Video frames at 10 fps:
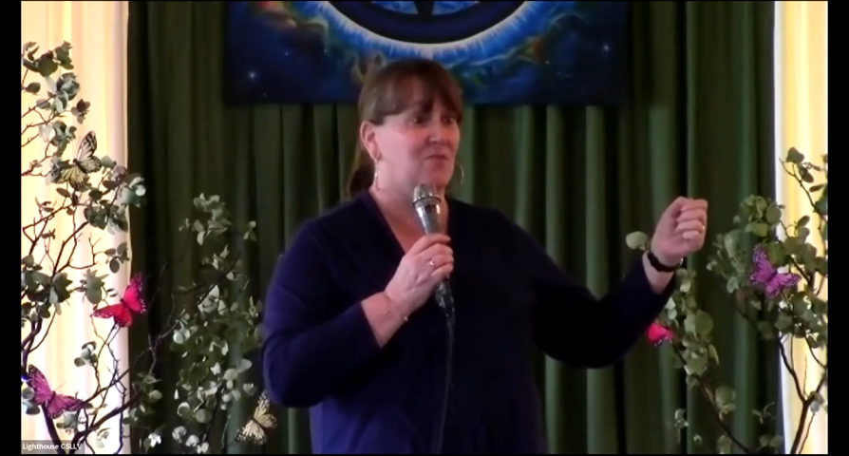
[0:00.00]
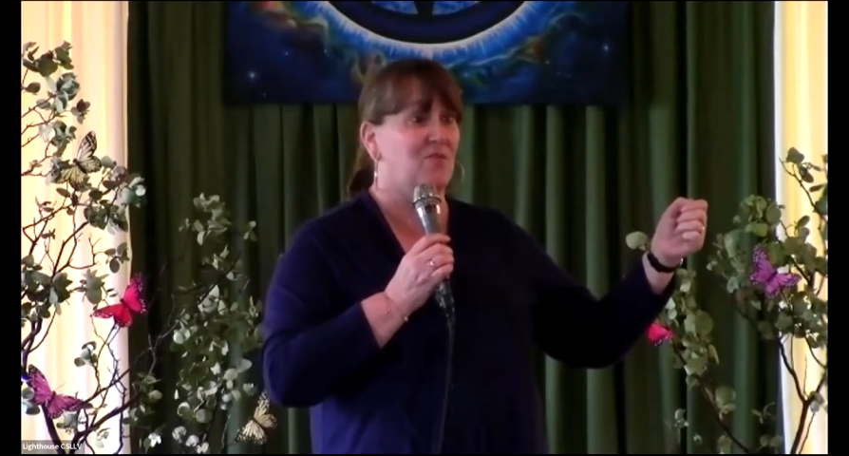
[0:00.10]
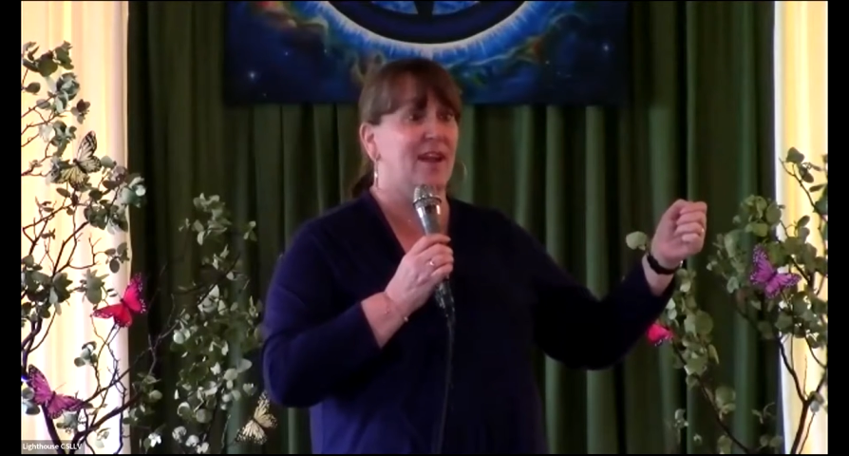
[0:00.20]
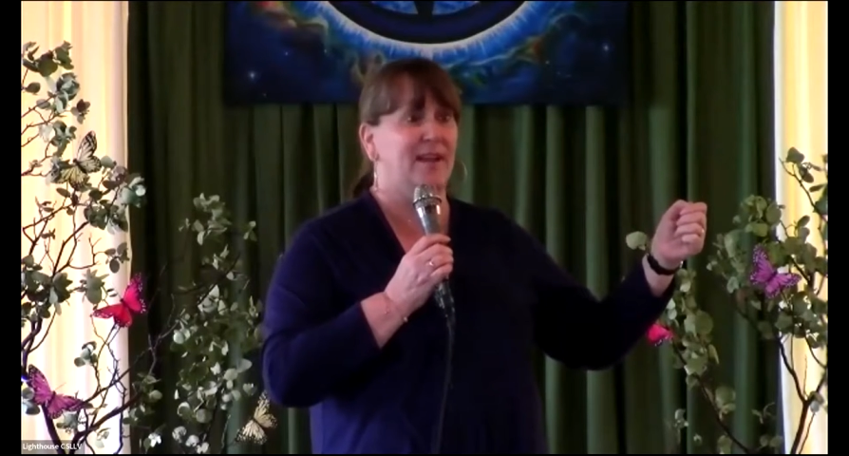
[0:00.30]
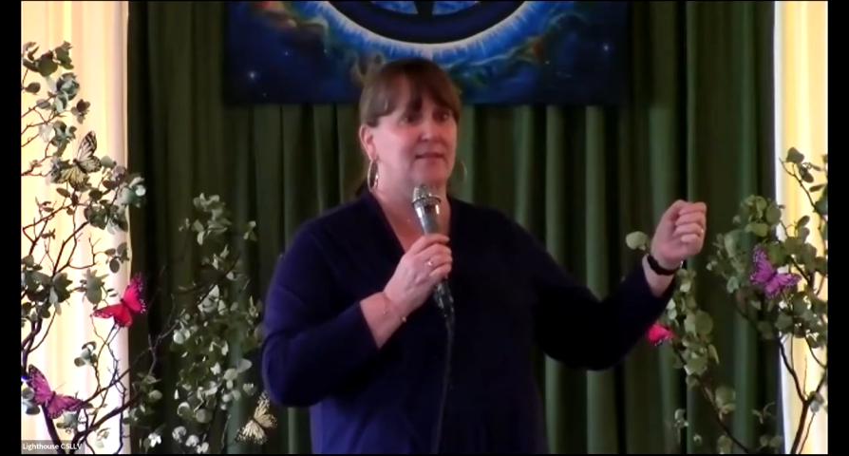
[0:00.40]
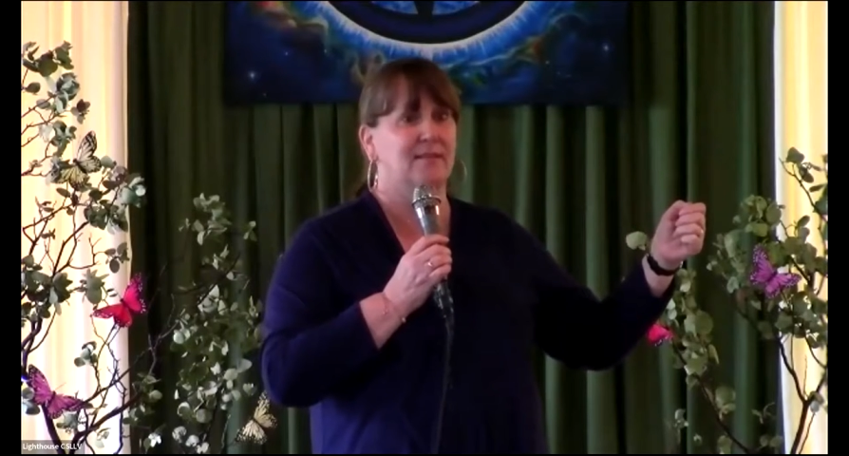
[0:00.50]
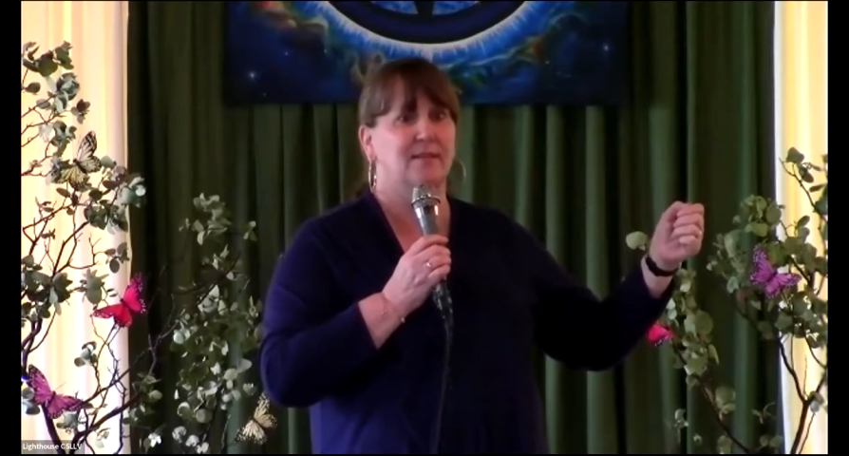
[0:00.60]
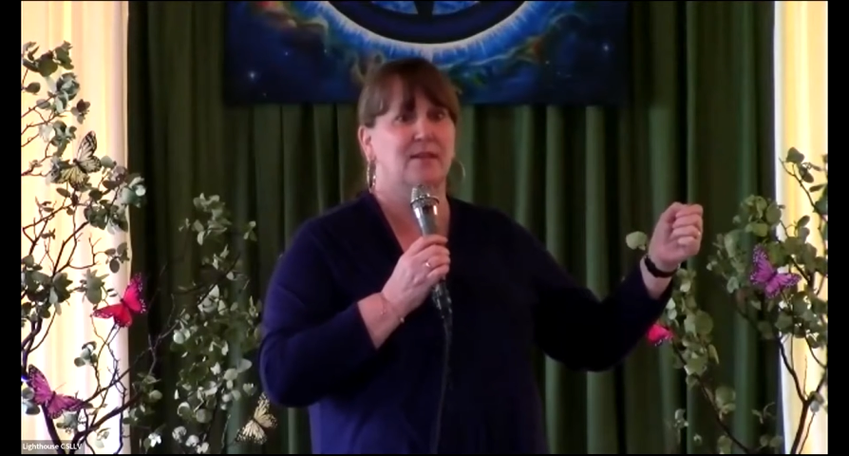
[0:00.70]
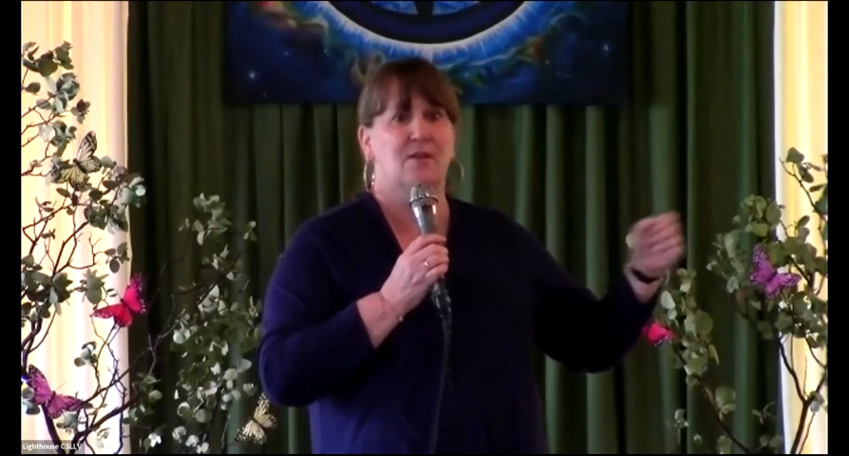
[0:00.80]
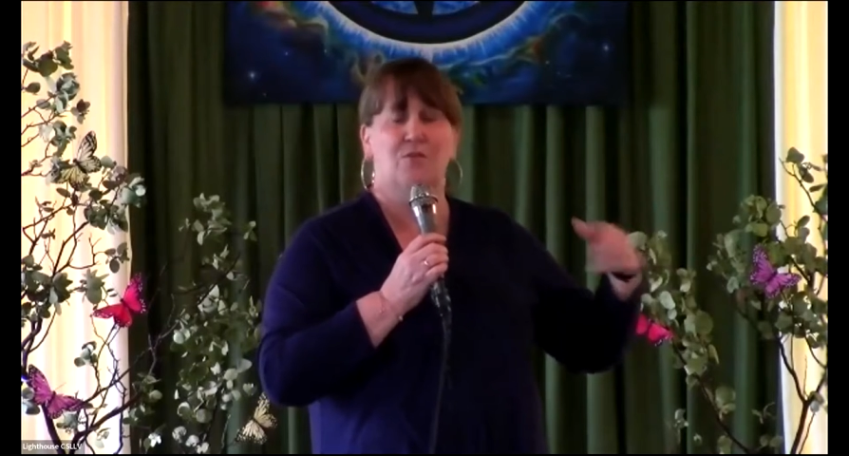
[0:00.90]
right
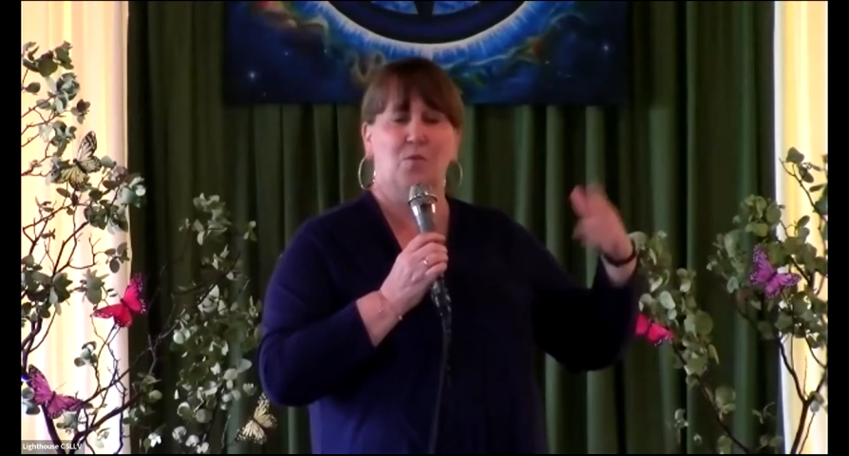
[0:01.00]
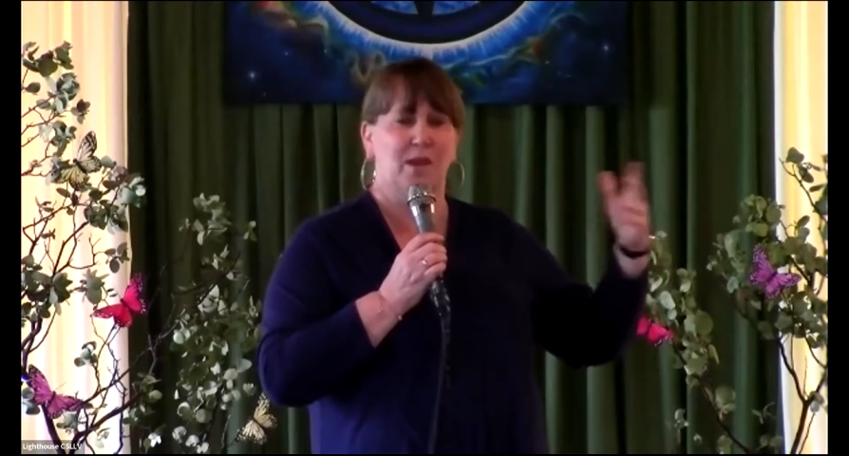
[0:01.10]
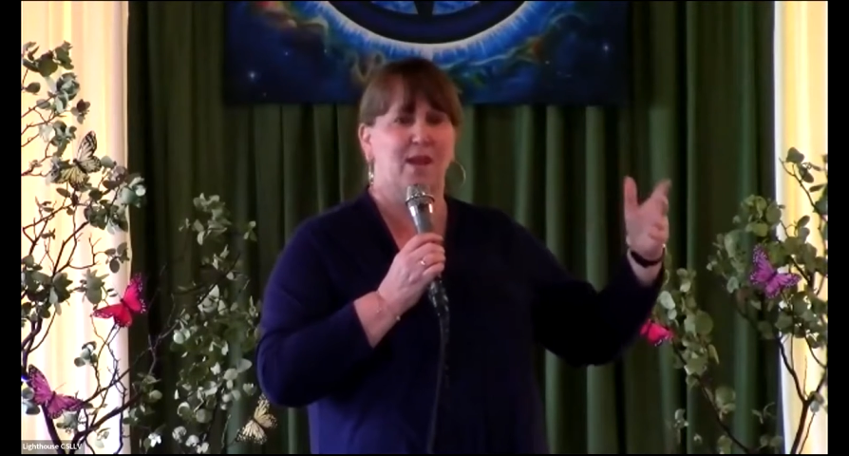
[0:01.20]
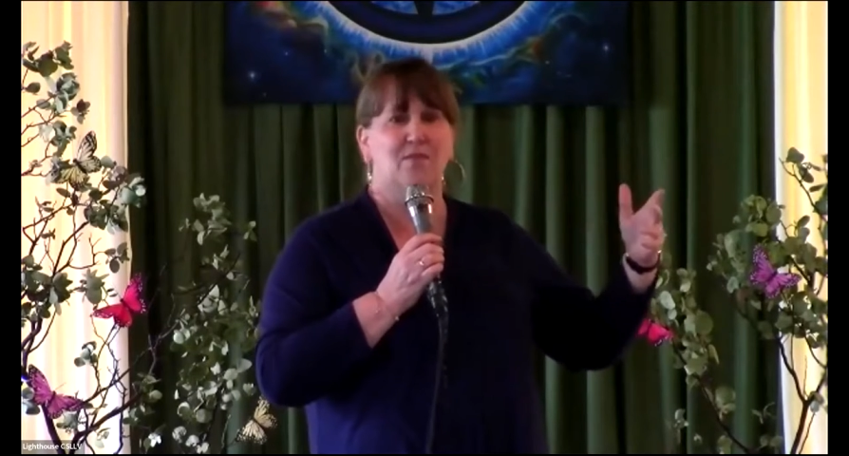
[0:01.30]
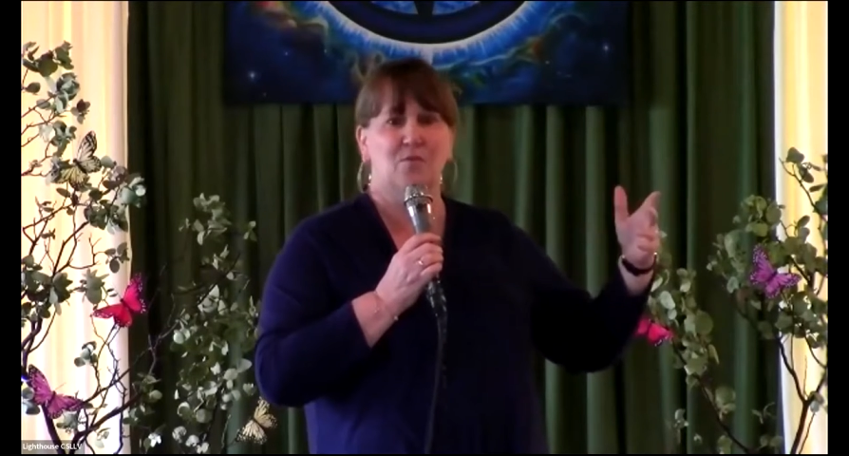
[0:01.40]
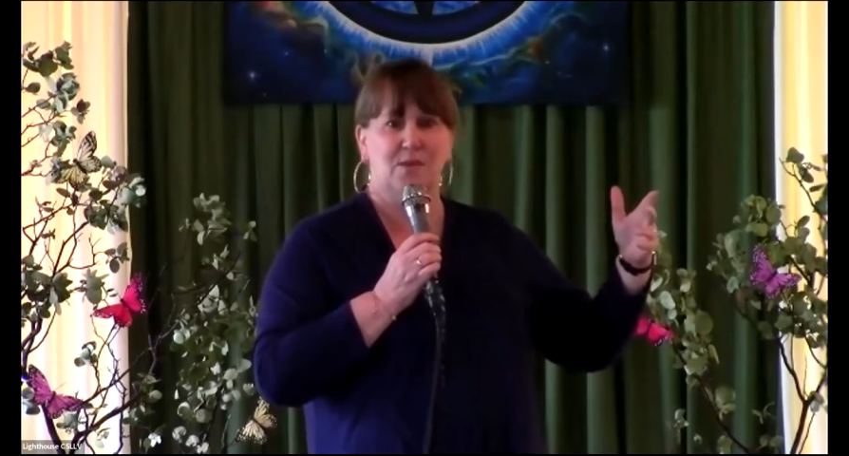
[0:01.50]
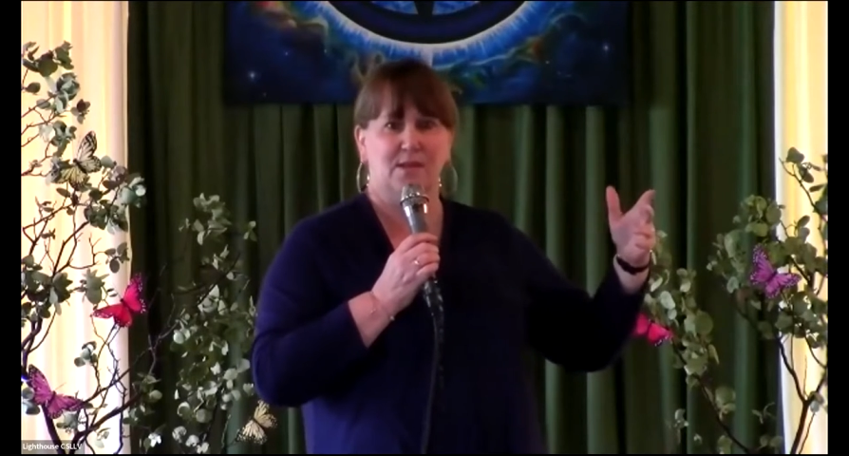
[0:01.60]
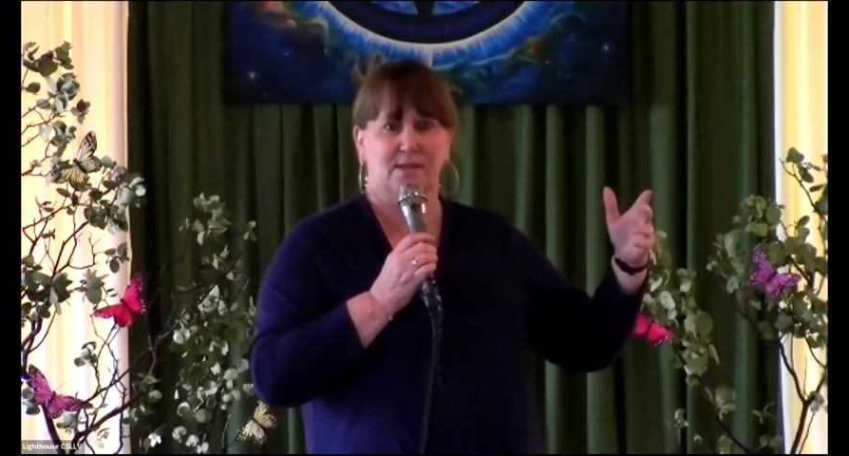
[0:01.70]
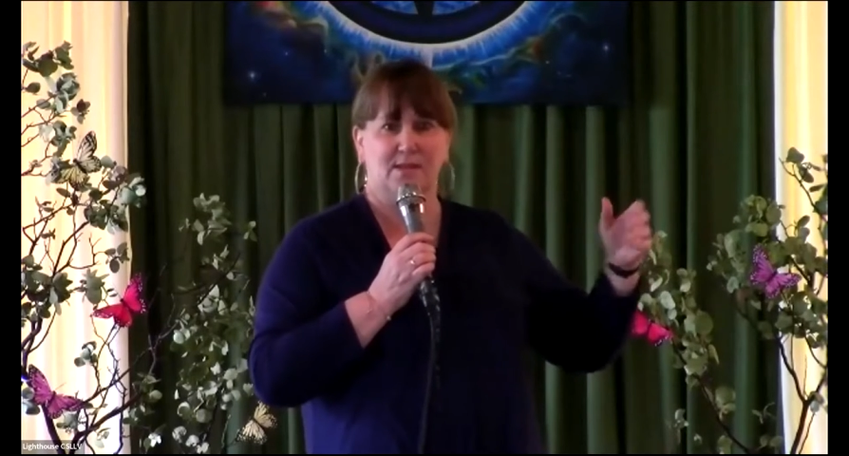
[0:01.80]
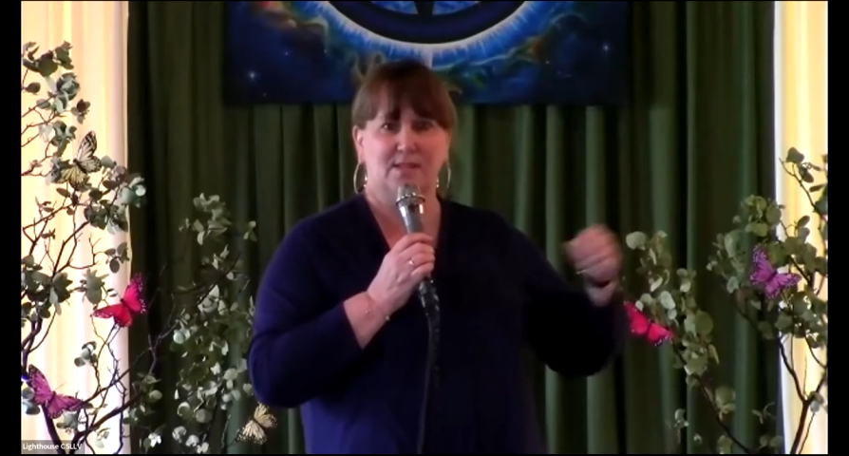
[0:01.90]
for whatever reason.